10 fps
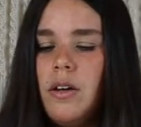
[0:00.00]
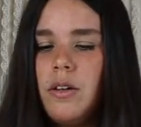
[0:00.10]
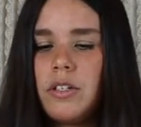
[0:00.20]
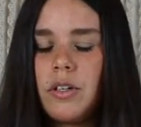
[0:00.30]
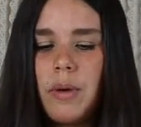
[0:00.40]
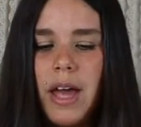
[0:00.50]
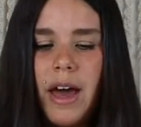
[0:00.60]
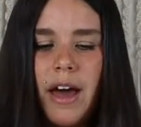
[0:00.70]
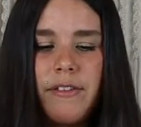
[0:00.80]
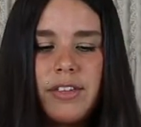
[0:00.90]
So we
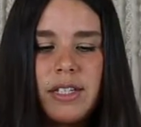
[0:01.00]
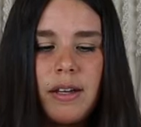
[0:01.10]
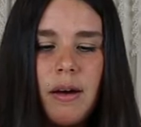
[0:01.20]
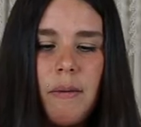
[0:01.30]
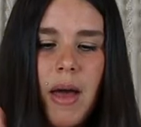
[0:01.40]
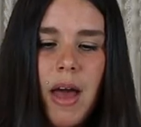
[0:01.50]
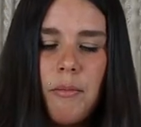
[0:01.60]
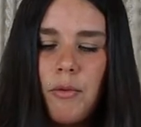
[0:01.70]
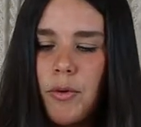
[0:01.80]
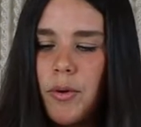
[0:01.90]
have some
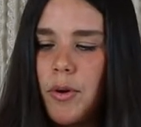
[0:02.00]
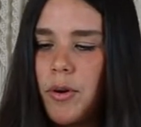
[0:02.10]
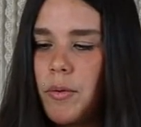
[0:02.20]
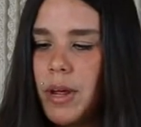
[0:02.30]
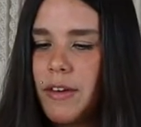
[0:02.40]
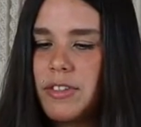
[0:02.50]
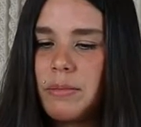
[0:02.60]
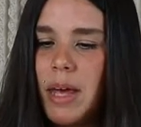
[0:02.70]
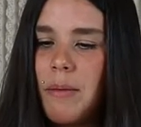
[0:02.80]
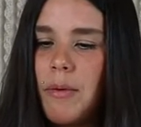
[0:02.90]
emerald, we have some
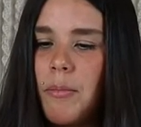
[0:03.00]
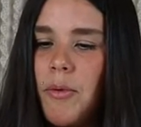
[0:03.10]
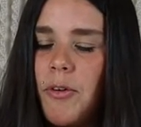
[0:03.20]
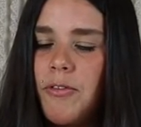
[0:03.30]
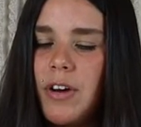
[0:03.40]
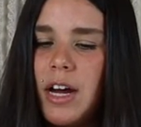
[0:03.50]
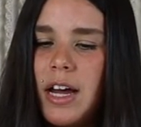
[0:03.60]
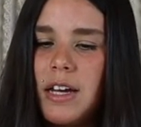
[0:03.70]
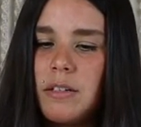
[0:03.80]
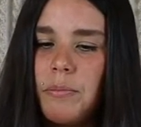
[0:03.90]

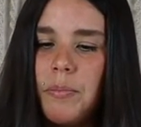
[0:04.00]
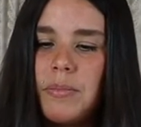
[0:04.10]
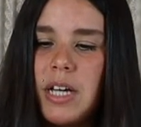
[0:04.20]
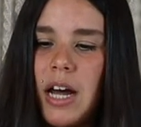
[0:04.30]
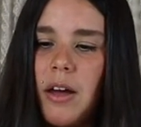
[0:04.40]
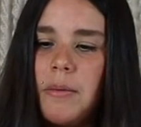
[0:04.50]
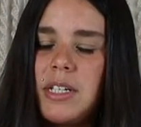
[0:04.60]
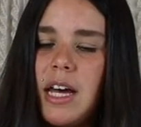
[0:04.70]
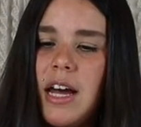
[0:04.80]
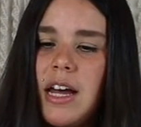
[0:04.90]
hemimorphite,
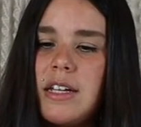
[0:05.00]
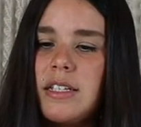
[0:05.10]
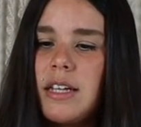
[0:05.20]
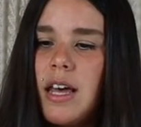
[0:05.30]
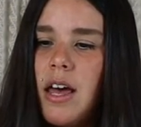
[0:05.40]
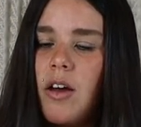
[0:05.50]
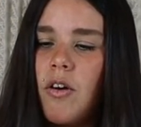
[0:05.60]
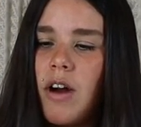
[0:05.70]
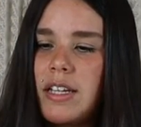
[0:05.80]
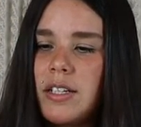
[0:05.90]
dioptase,
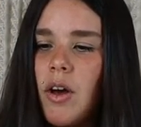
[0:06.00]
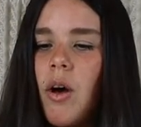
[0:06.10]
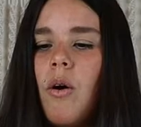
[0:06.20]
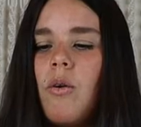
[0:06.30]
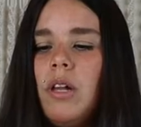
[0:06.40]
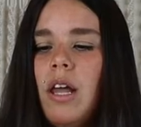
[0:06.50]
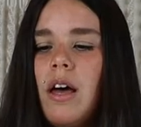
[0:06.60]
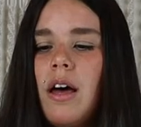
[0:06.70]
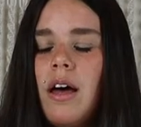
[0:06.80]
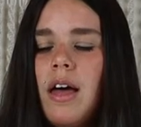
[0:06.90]

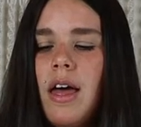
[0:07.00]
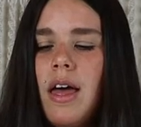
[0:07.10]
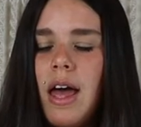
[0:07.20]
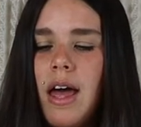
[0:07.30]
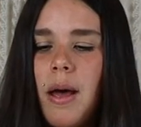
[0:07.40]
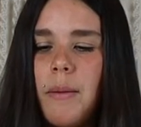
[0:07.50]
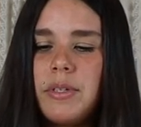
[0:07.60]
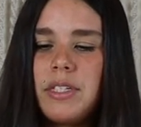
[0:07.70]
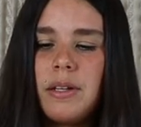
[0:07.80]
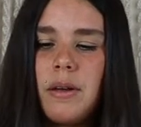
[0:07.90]
chrysocolla,
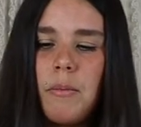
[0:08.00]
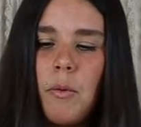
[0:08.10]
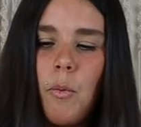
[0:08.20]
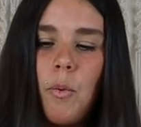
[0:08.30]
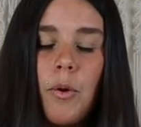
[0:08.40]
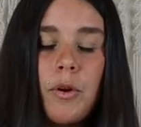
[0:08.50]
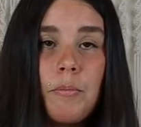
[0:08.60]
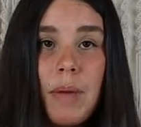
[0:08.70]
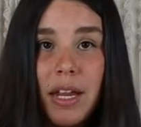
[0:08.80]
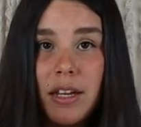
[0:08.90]
some
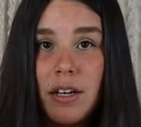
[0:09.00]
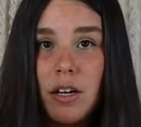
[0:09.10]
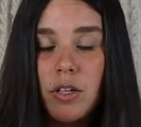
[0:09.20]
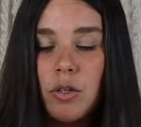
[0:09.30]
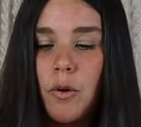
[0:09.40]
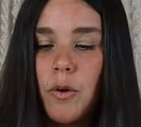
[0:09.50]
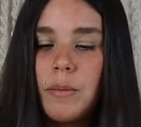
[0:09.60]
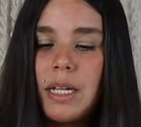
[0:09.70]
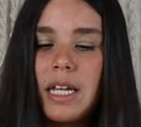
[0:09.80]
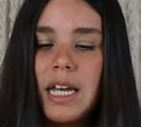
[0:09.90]
watermelon
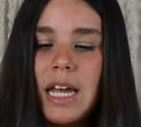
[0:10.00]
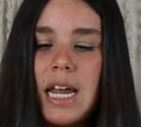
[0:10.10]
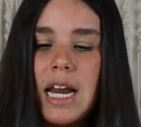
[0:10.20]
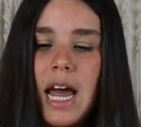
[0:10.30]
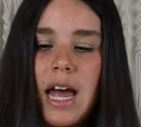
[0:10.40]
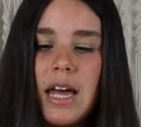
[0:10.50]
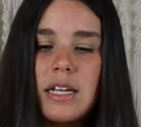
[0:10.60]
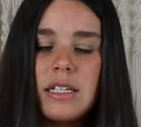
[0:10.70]
tourmaline, and